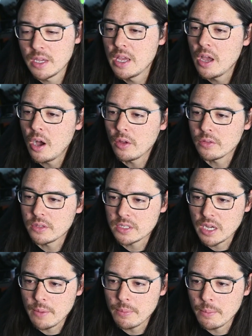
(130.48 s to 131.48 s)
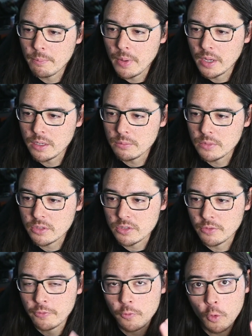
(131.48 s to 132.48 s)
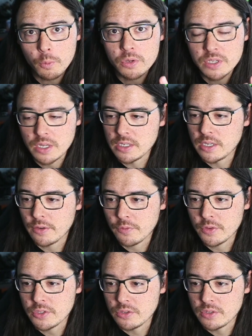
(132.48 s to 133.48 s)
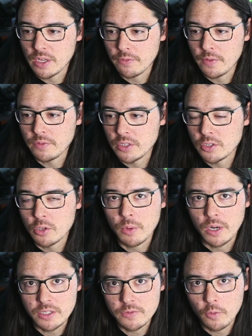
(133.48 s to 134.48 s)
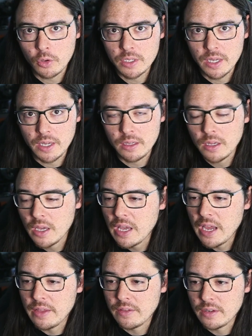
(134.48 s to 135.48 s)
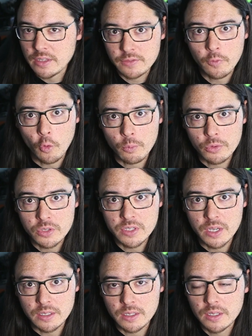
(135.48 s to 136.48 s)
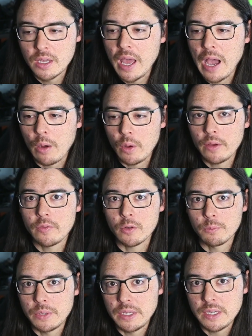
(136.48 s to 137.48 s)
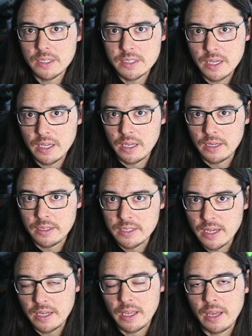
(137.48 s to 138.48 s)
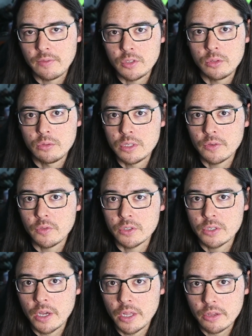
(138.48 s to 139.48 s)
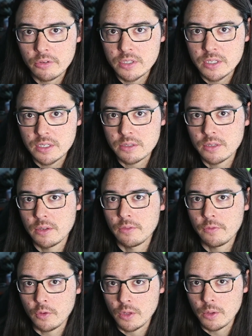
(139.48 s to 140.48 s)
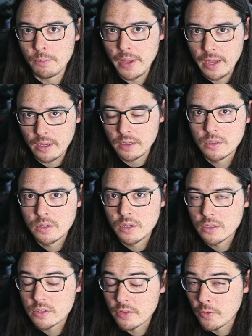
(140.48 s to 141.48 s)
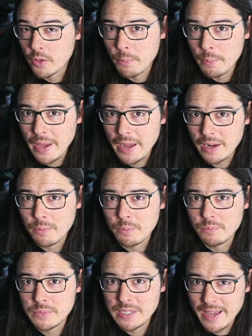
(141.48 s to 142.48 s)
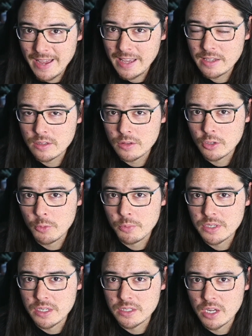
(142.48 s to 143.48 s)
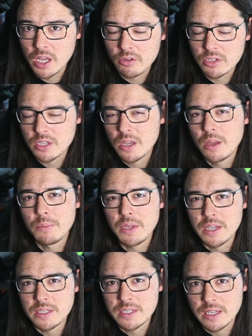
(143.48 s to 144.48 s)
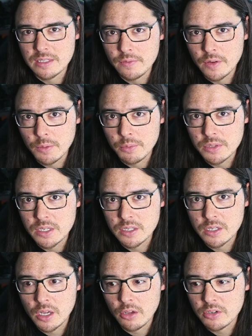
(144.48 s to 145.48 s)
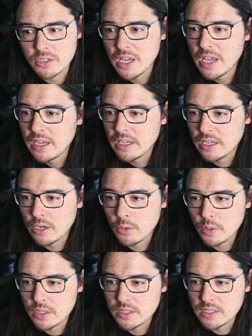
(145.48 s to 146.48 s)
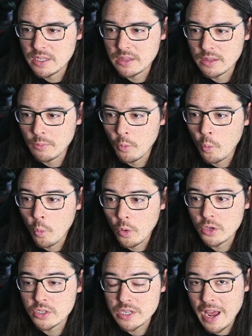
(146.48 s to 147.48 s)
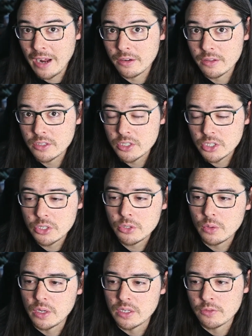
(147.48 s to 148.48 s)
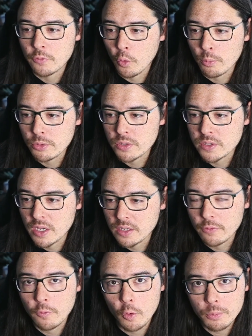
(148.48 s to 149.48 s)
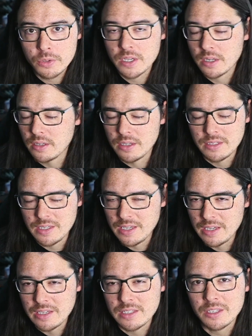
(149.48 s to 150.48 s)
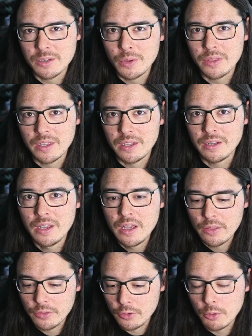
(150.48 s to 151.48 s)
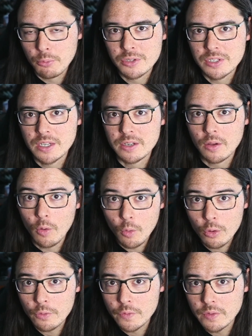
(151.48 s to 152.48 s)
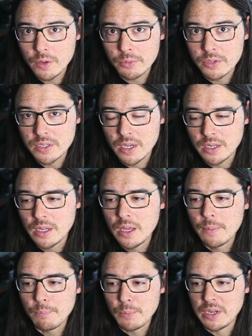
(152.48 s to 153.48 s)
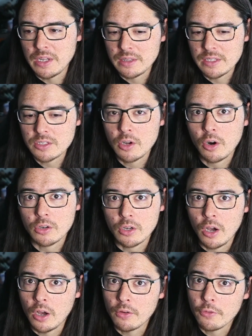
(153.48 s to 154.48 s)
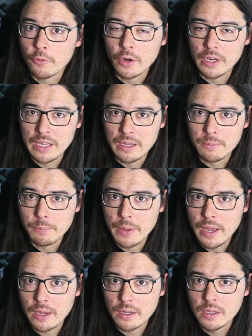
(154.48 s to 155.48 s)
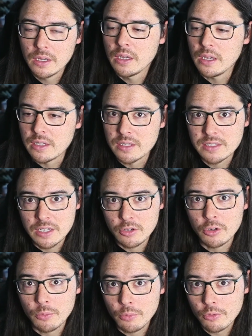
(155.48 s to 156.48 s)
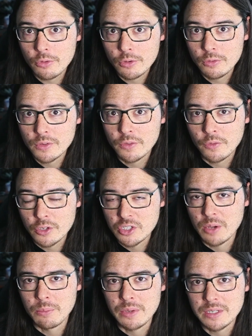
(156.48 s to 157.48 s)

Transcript: On the top and bottom, there's a 4% difference. You take 52 minus 48, and then that's 4%. However, PSA and tag have two different tolerances for the back. So for the back, tag has a 30% tolerance, PSA has a 50% tolerance. Here we can see that the worst out of the two is 4%. 4% is easily within 30% or 50%, meaning this card on front and back is centered approved for Gem Mint